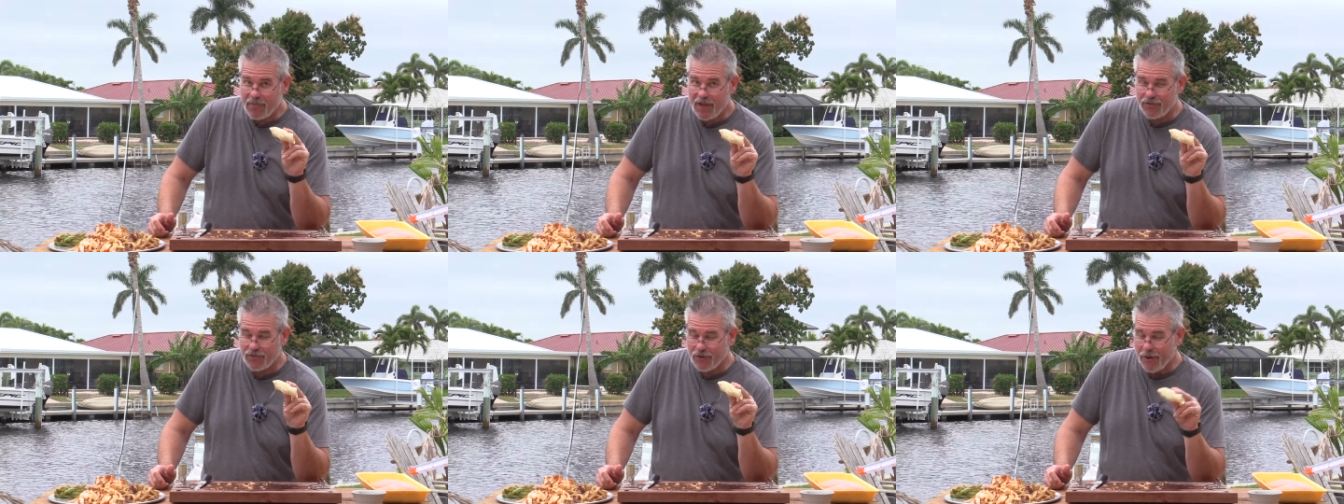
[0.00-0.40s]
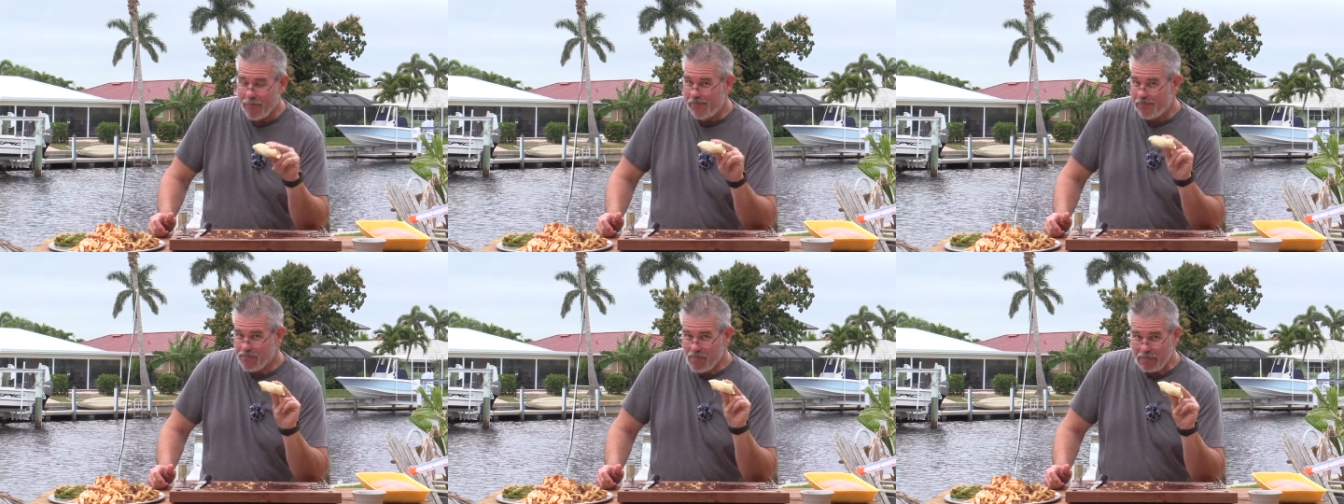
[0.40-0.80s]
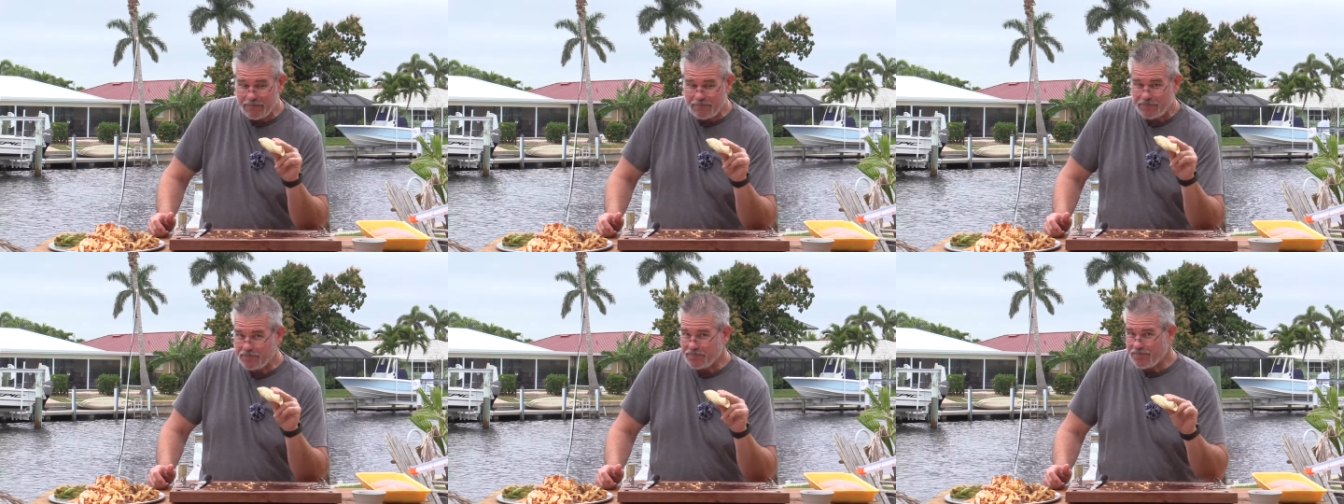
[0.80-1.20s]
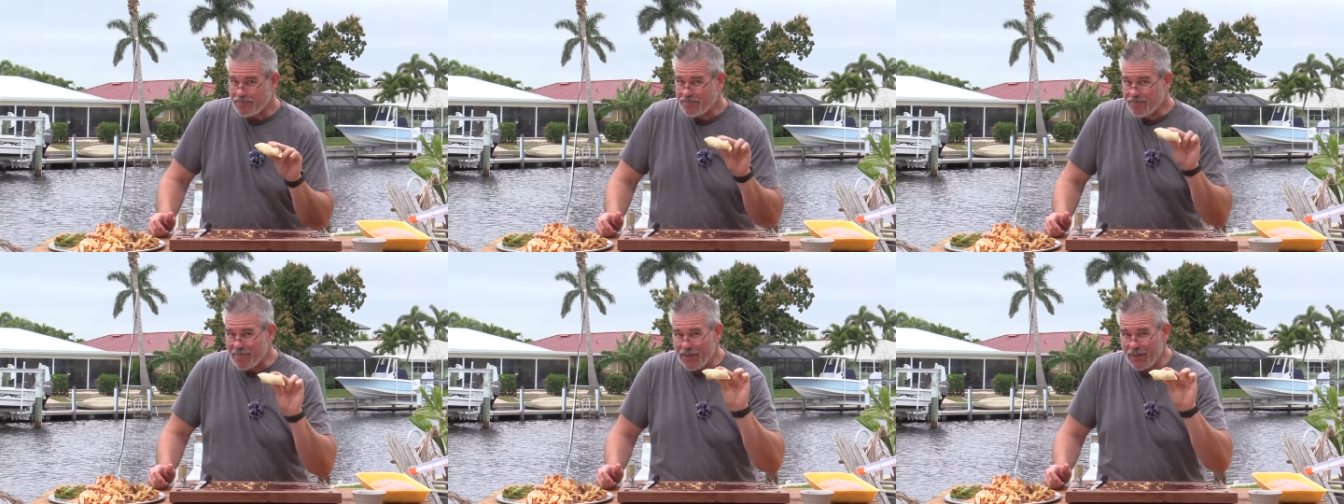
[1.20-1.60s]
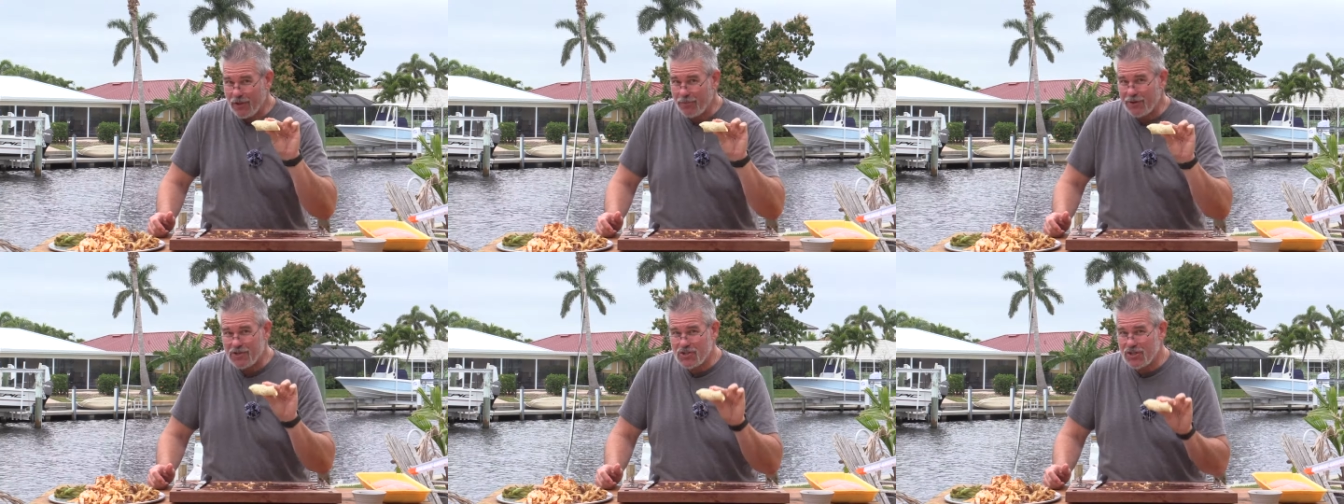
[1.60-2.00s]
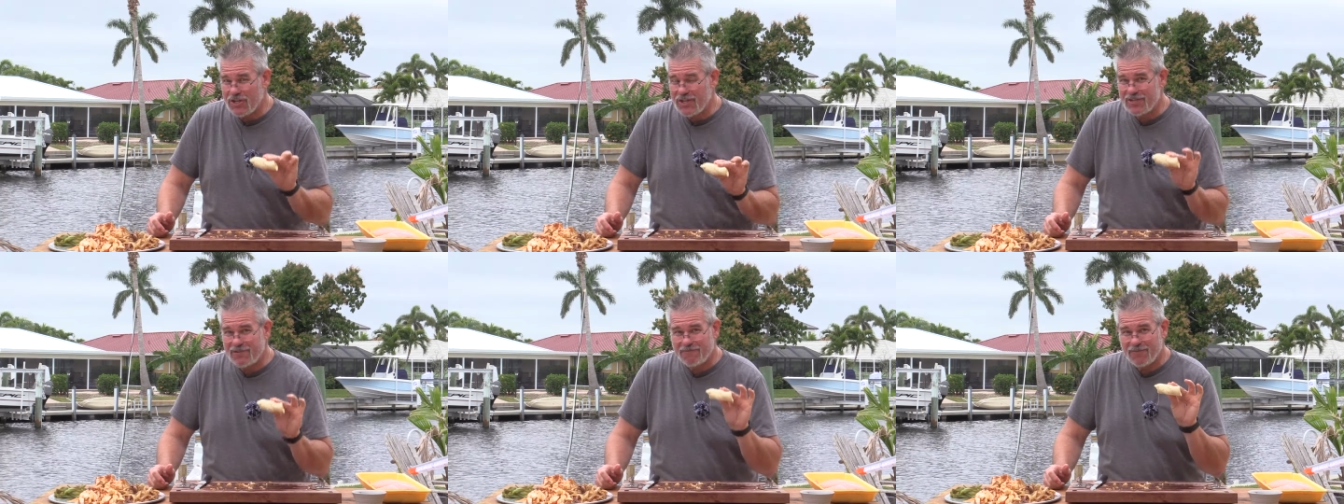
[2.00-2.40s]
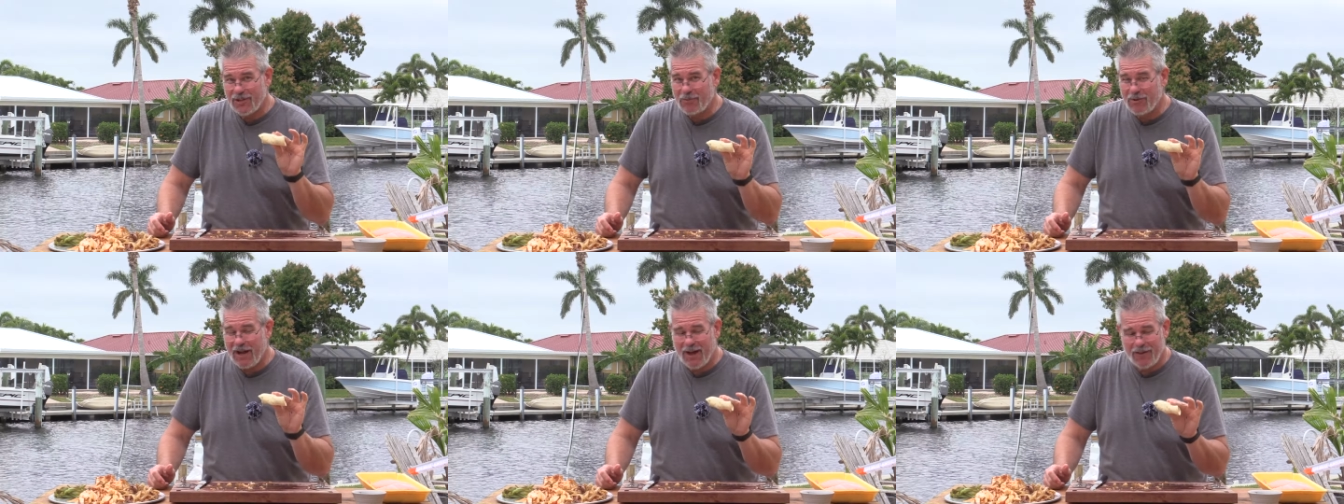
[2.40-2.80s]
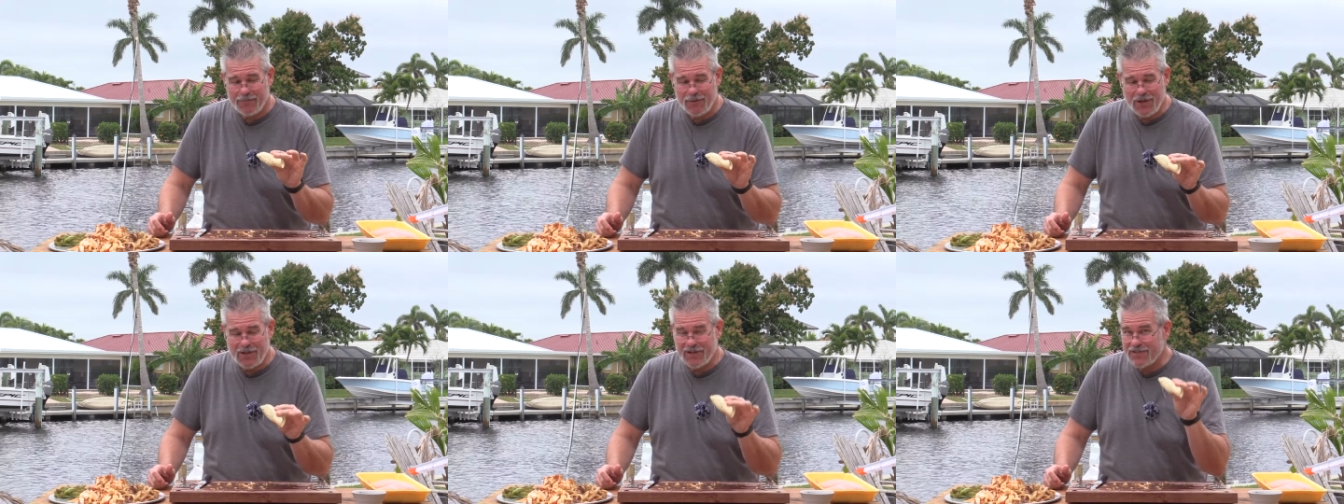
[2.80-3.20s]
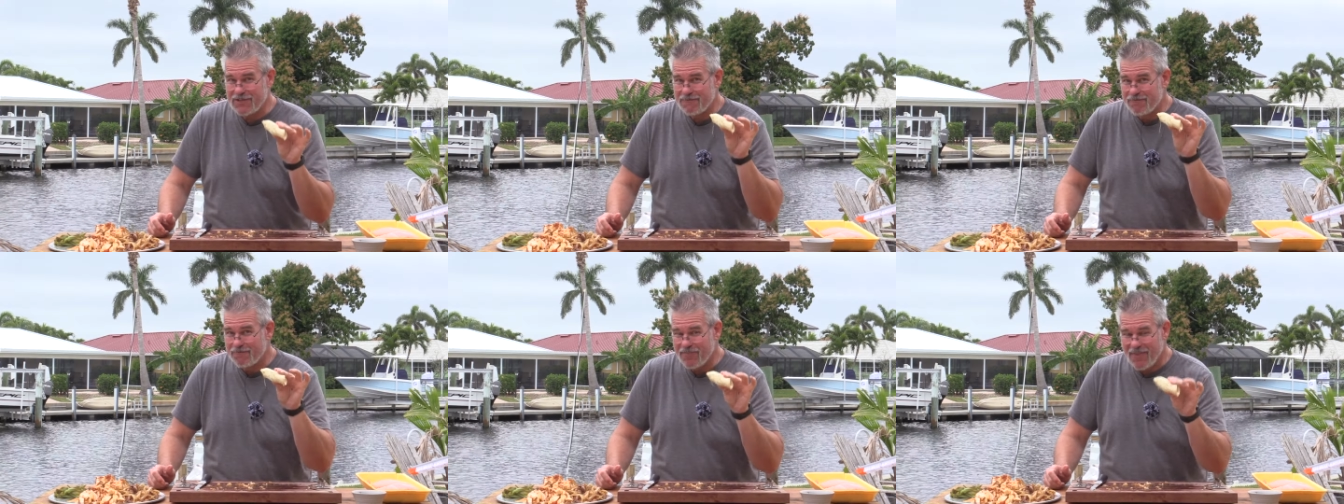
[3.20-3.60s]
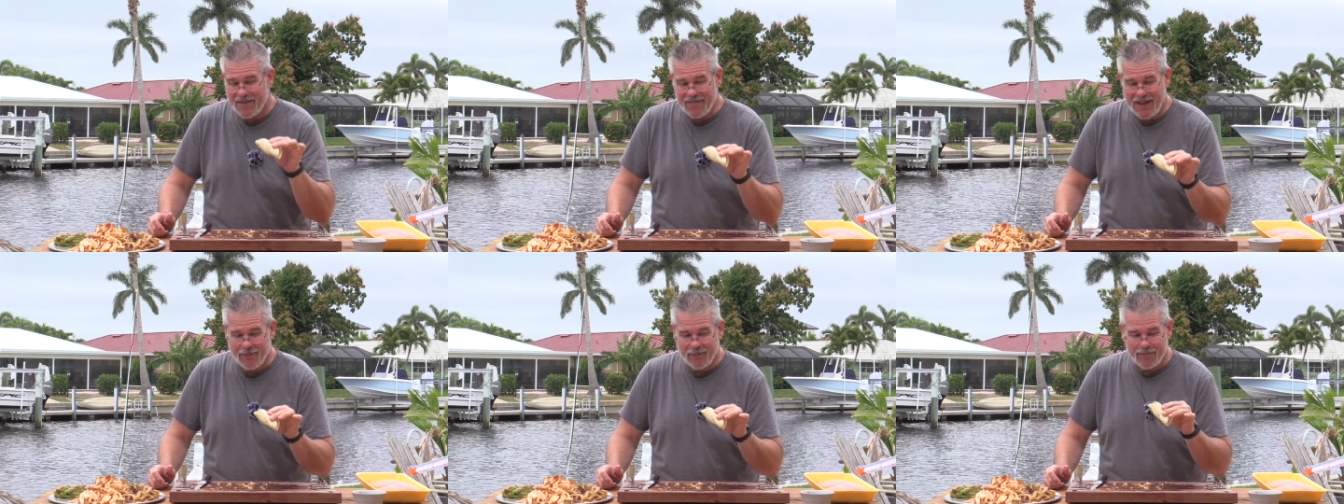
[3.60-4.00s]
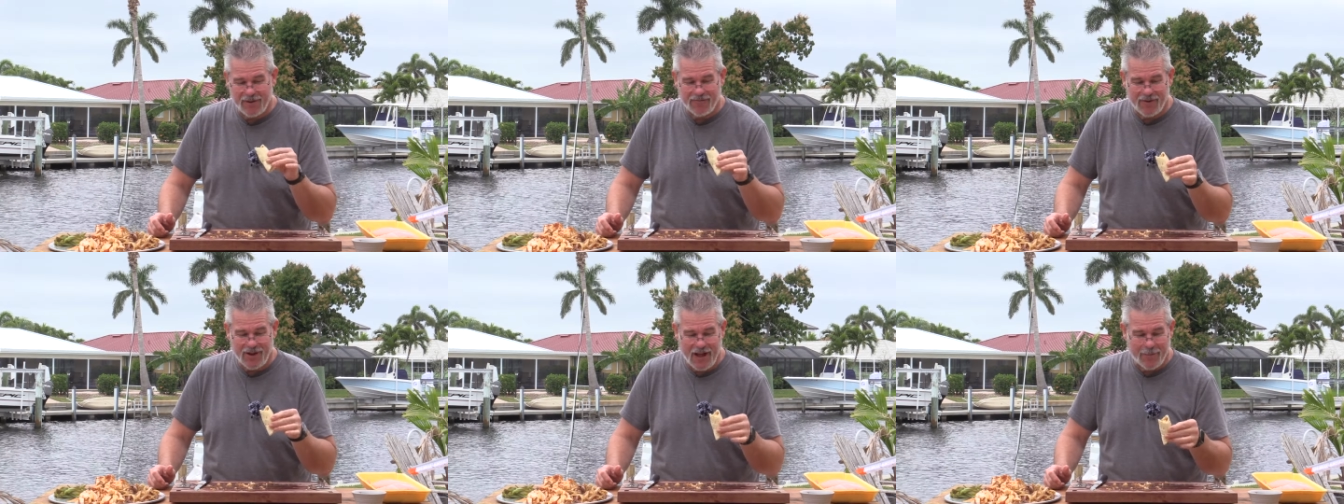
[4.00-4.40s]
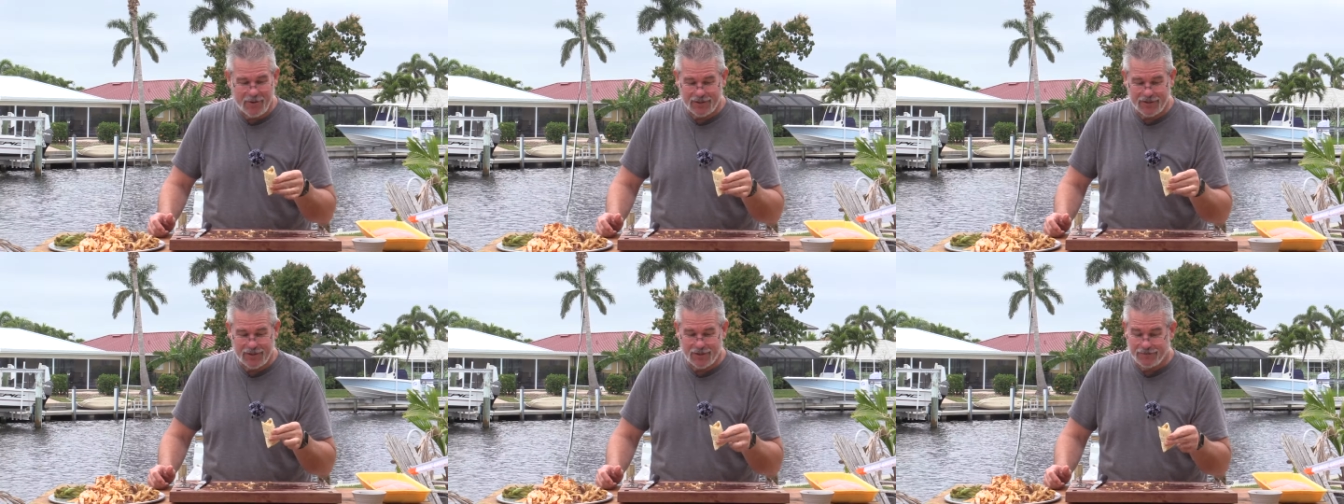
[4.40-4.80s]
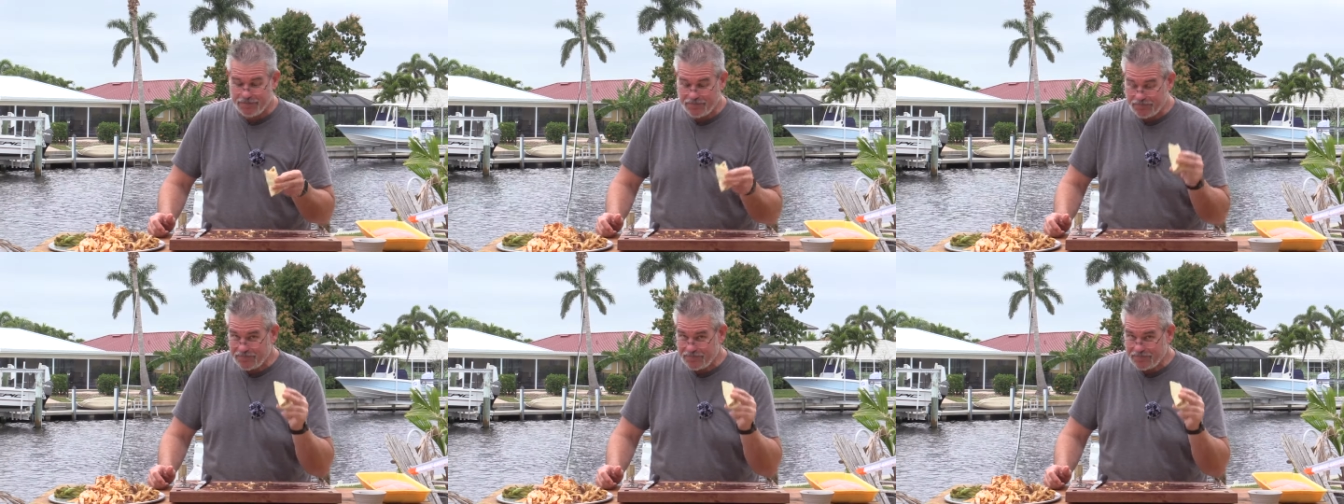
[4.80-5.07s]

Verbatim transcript: That's good. A little bit of cheese, a little bit of jalapenos. That would be phenomenal too.